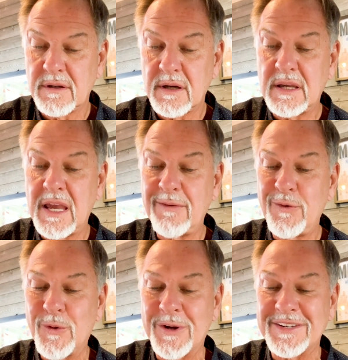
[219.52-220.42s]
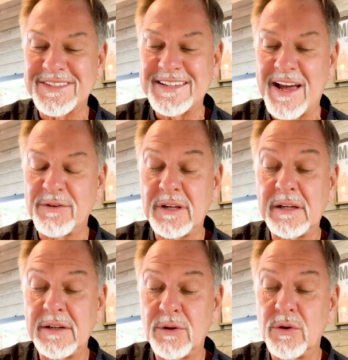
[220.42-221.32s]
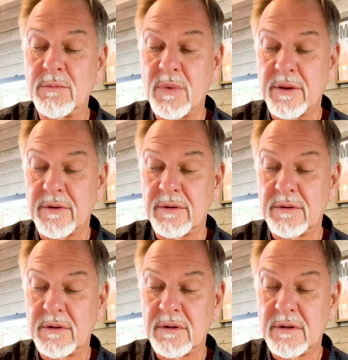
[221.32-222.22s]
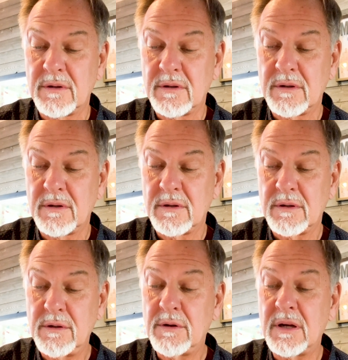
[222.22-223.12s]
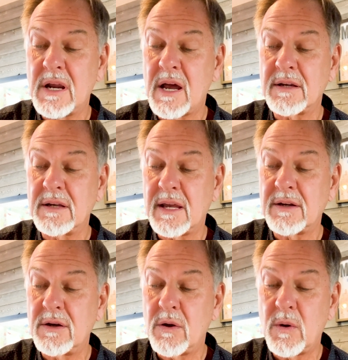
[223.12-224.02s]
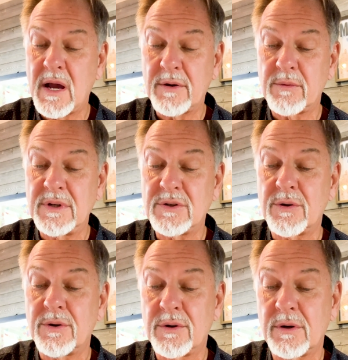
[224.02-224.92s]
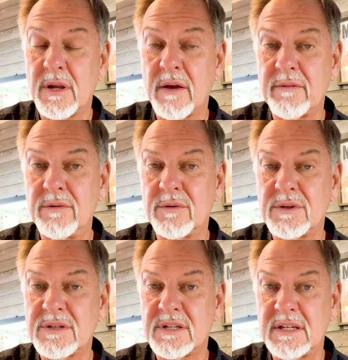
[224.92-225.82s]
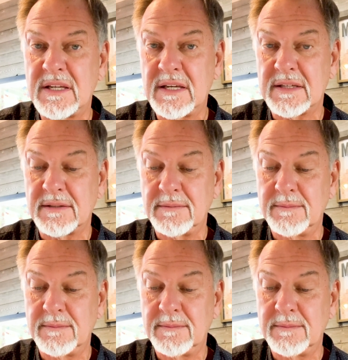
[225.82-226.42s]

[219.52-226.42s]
I gave you an astoundingly good mother. You did not yet know how to return her love. You were just a kid.